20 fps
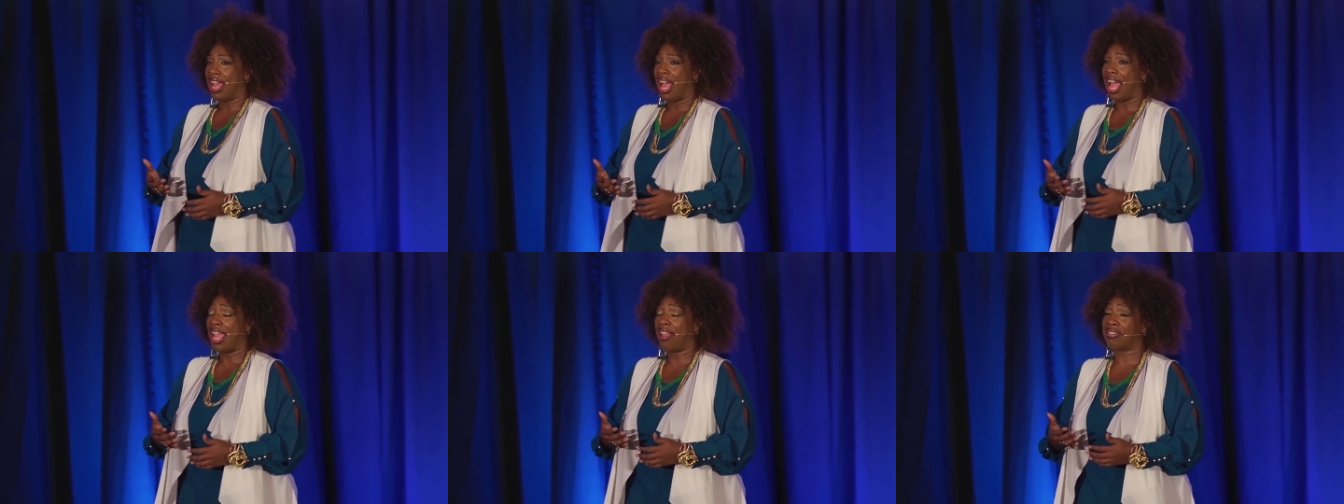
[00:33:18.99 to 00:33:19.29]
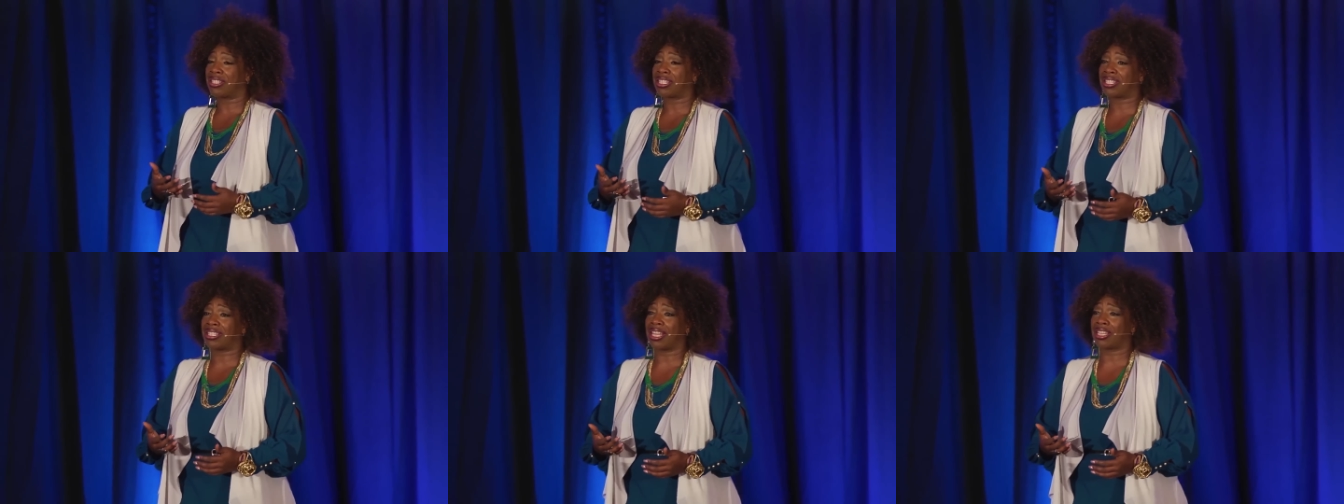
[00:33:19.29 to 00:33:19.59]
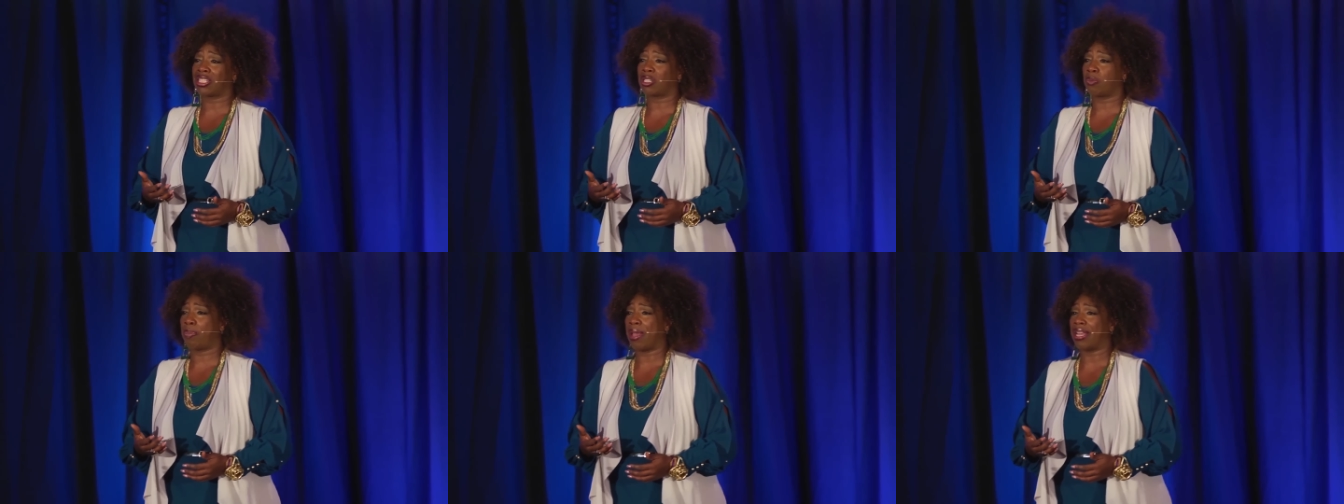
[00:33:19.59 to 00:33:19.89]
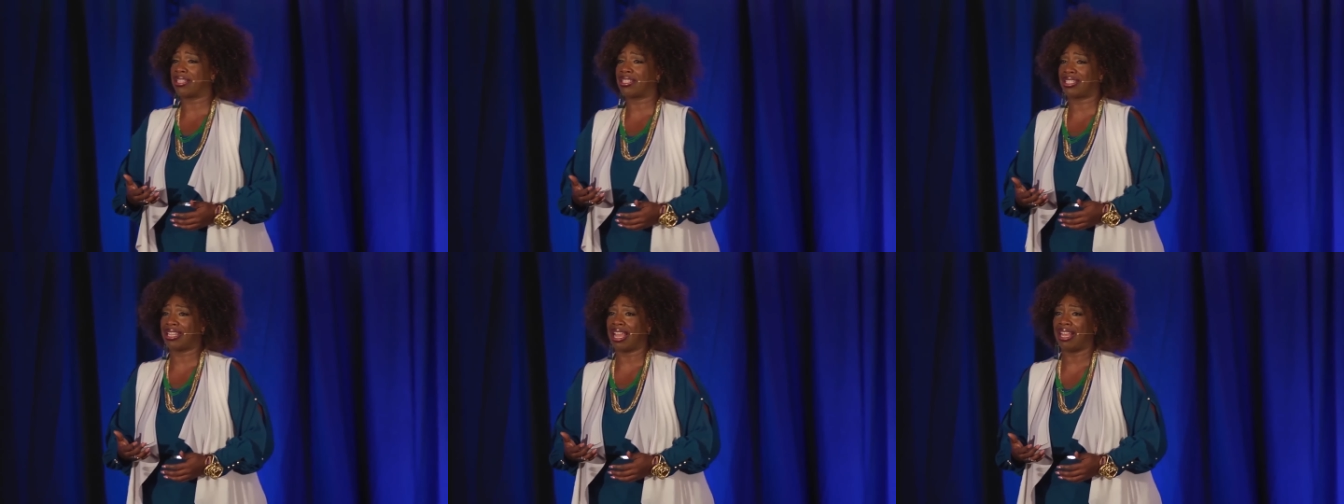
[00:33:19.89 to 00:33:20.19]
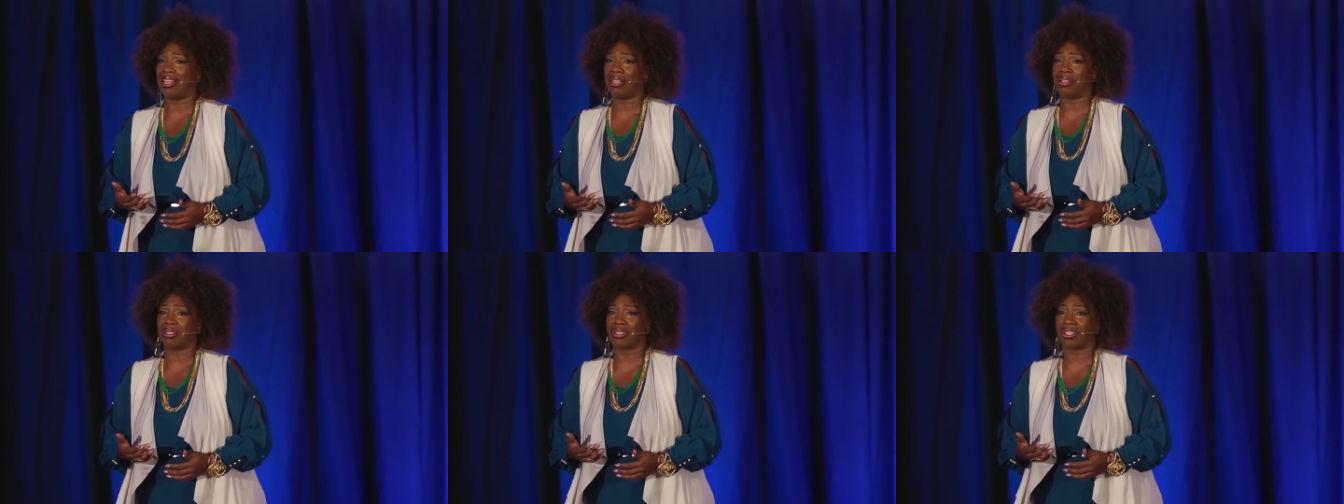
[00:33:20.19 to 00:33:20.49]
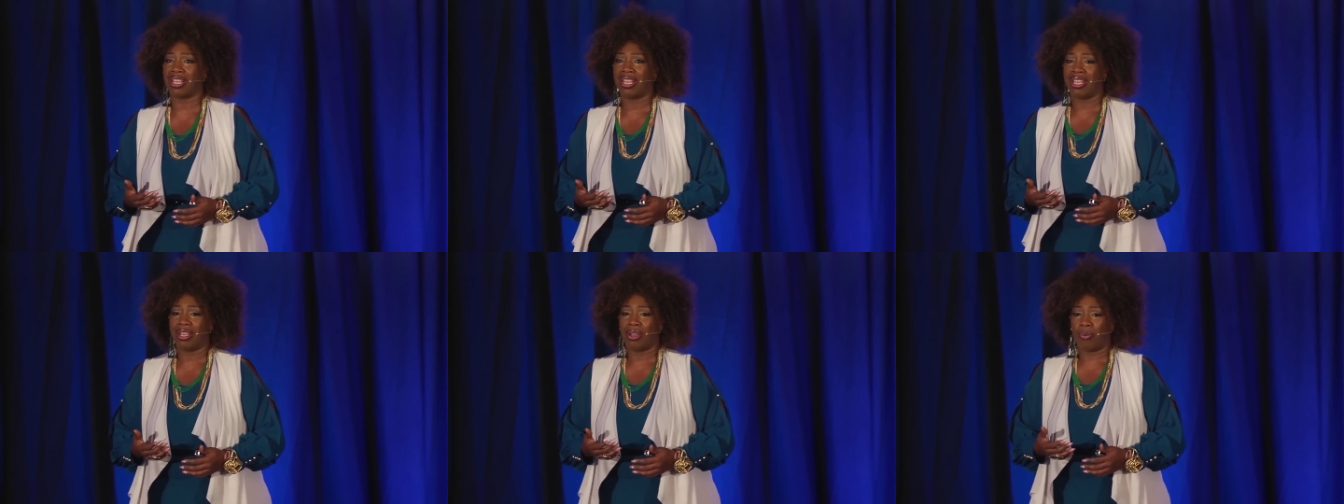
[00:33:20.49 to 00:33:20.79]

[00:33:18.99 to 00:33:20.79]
I have six bestsellers.